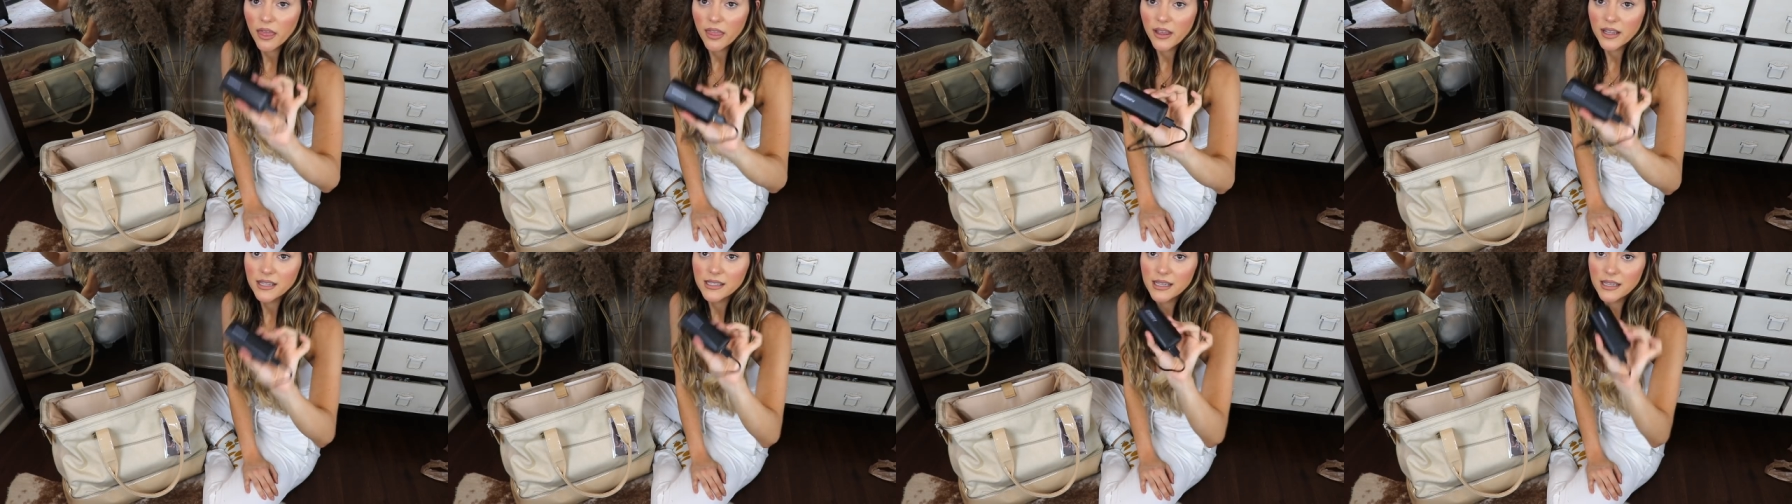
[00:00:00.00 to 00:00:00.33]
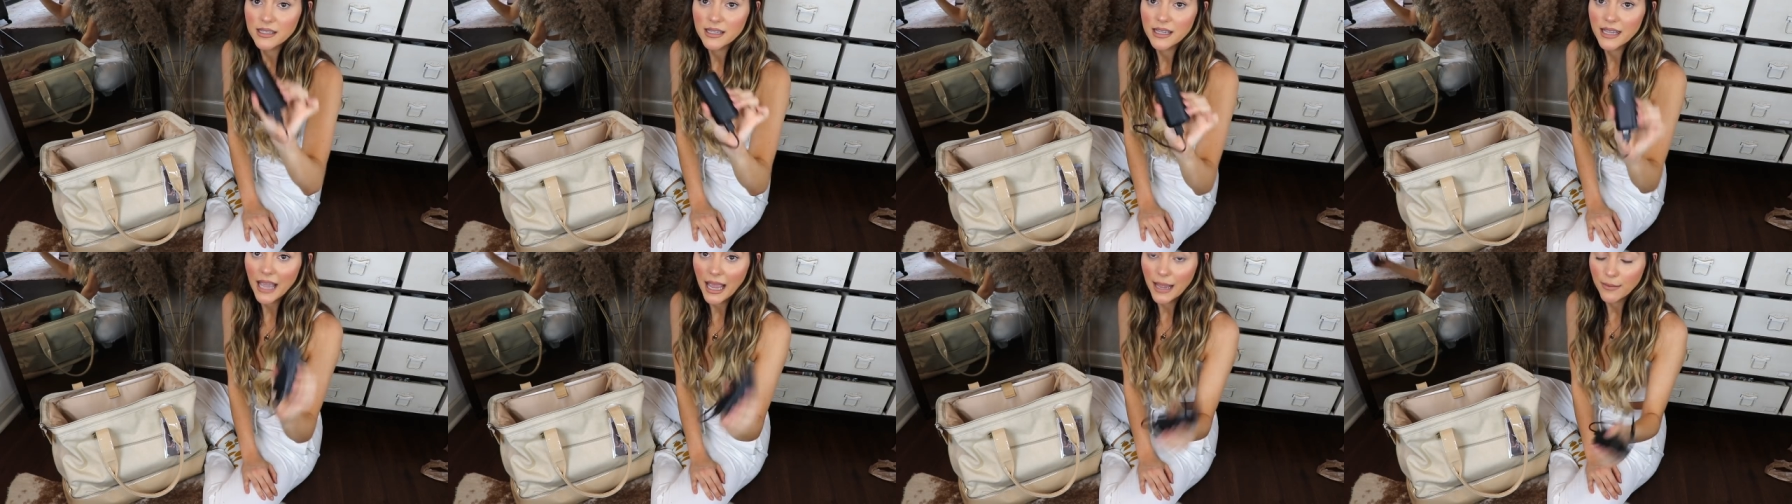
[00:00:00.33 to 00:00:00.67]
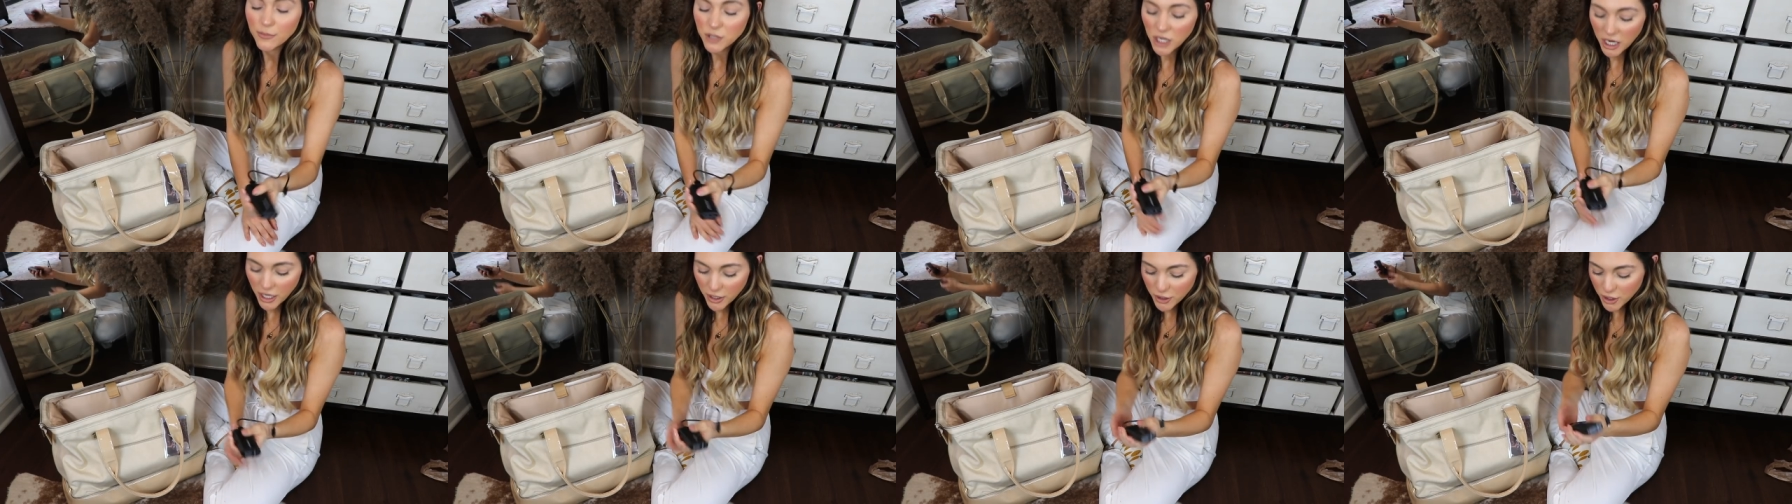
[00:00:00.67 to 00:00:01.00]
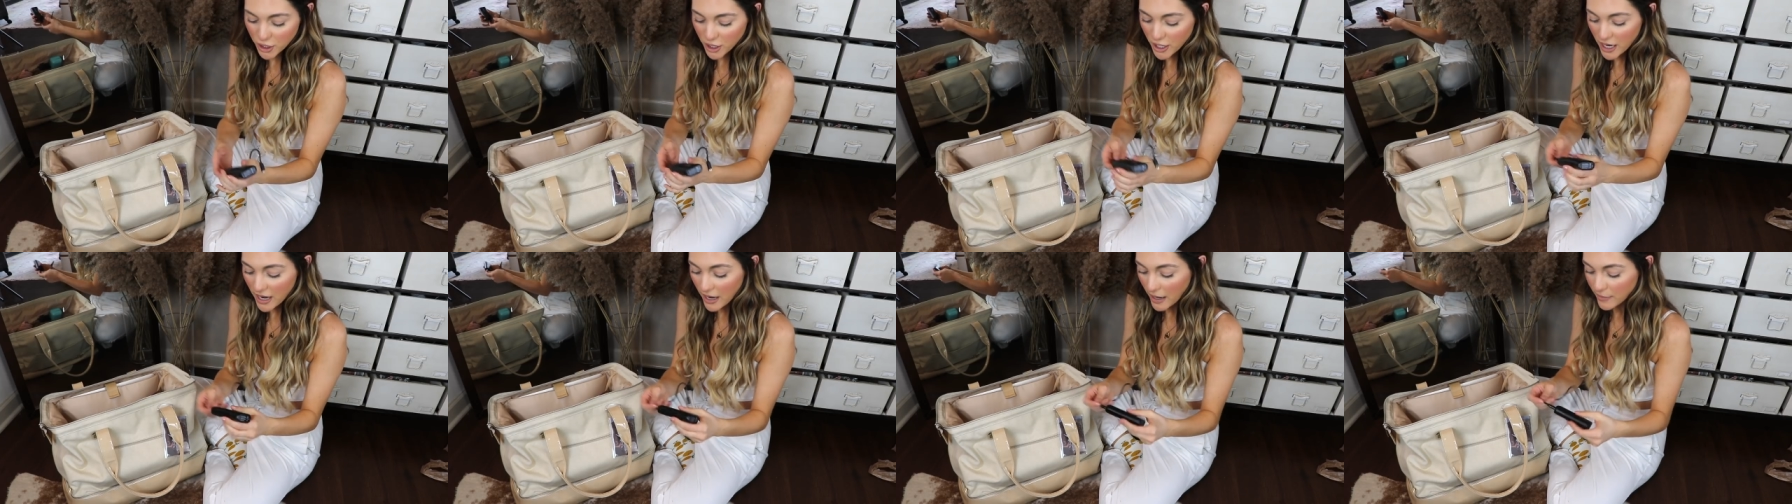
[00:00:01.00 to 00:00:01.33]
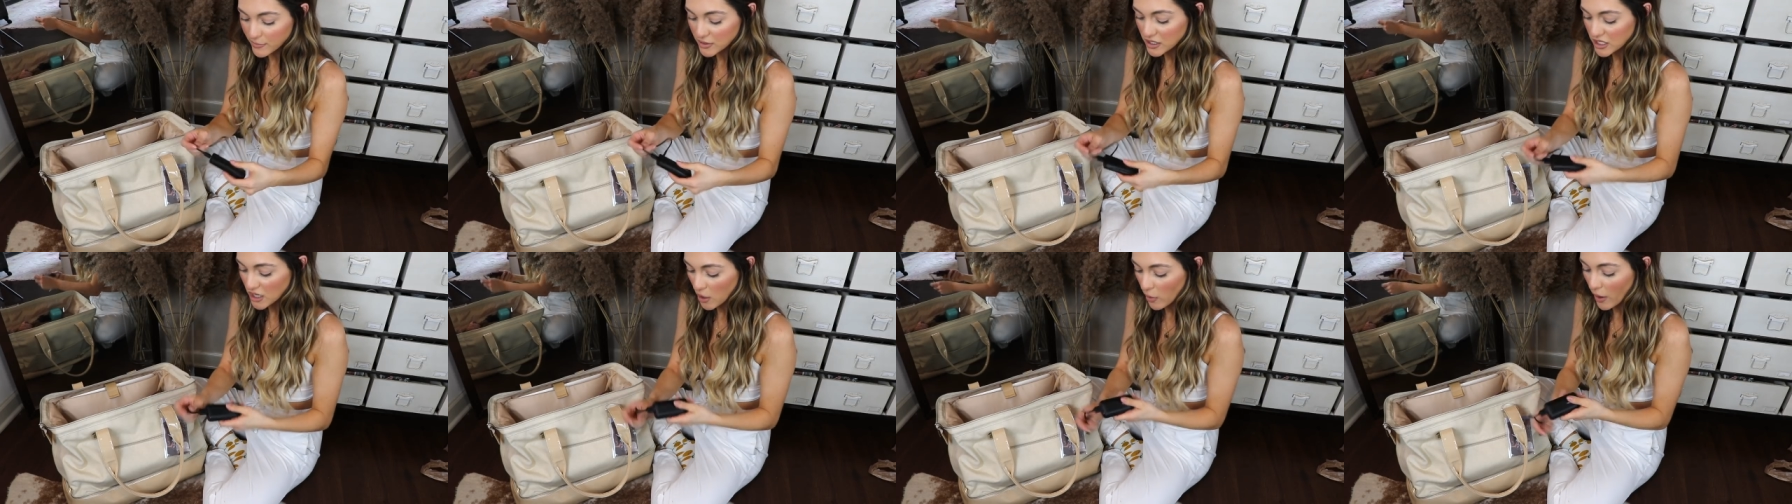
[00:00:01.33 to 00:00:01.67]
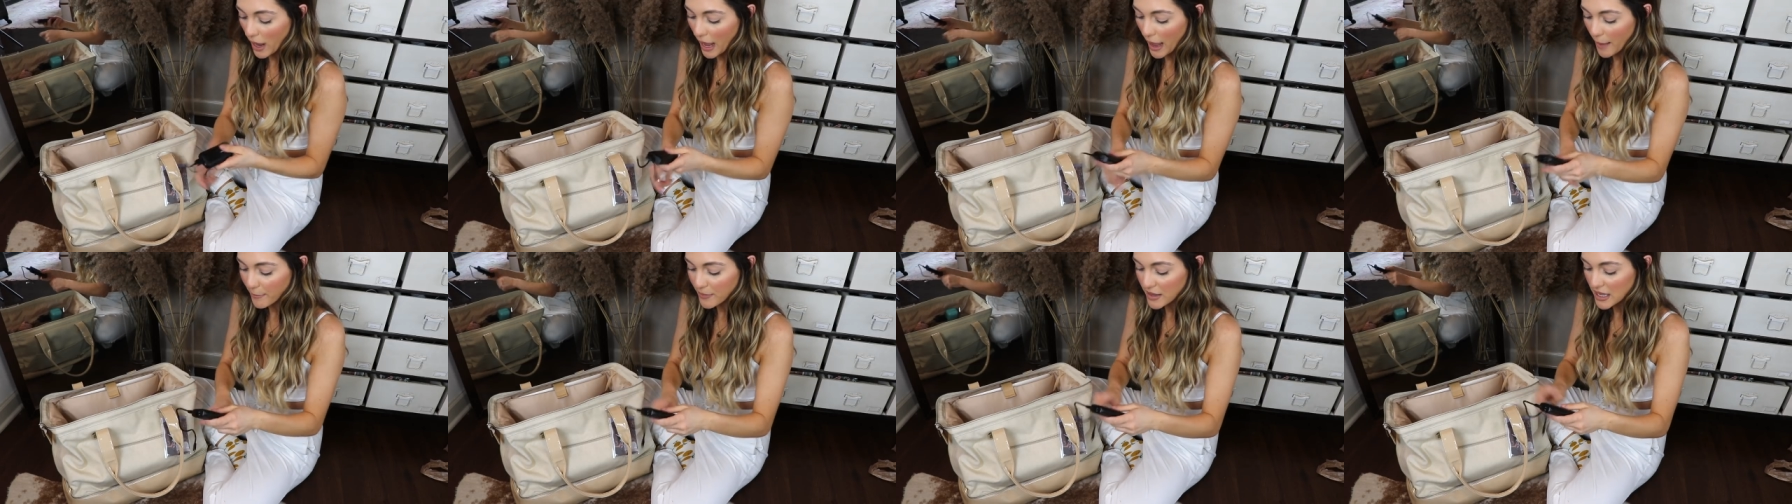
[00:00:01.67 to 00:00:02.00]
This is a game changer, and I'm so
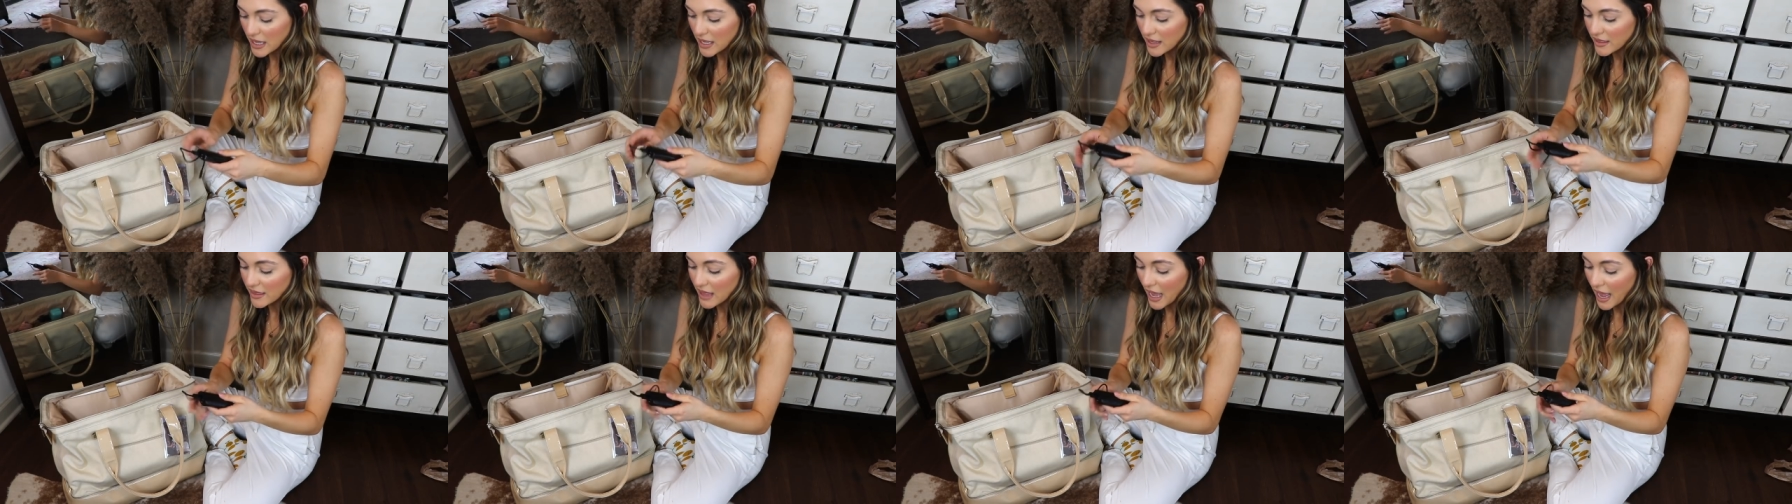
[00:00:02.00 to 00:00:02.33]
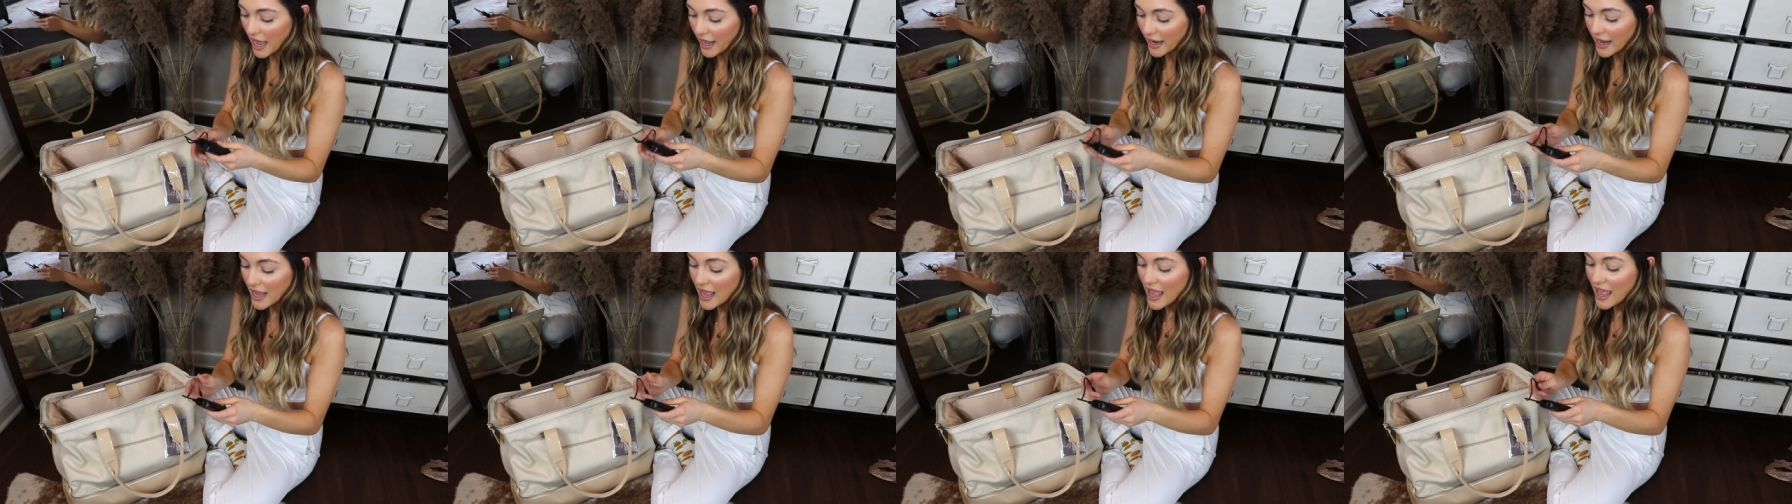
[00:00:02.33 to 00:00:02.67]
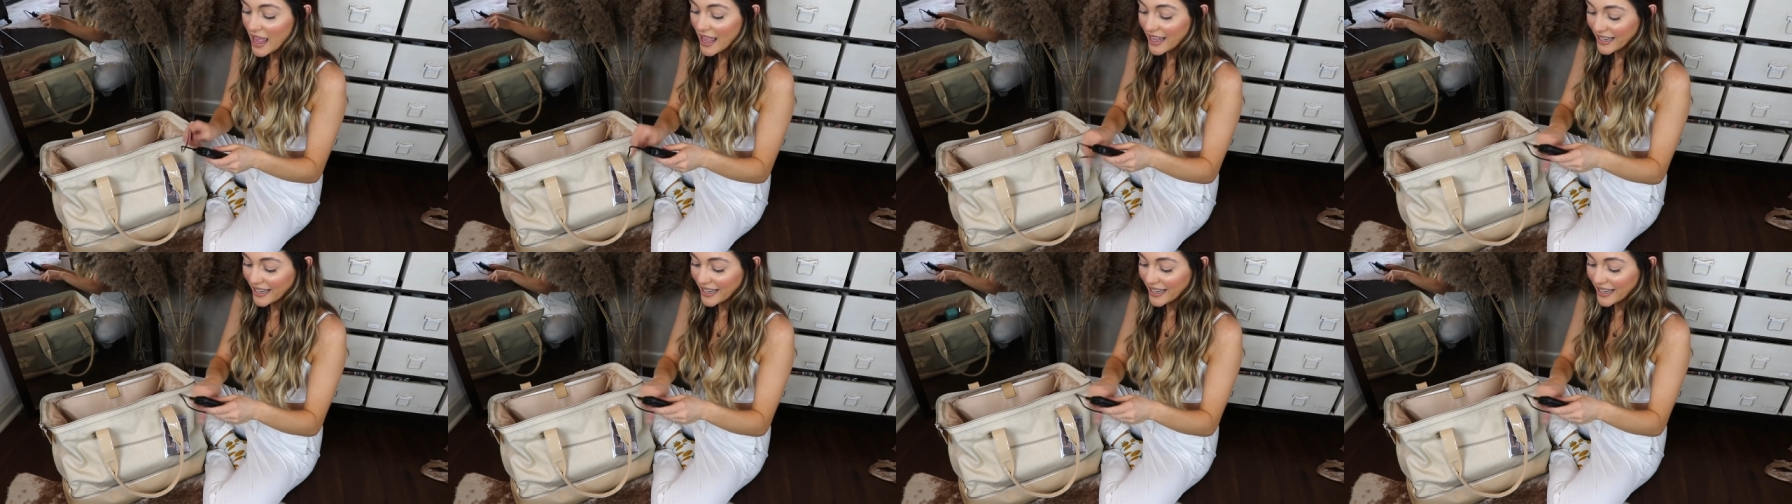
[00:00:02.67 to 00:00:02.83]
happy that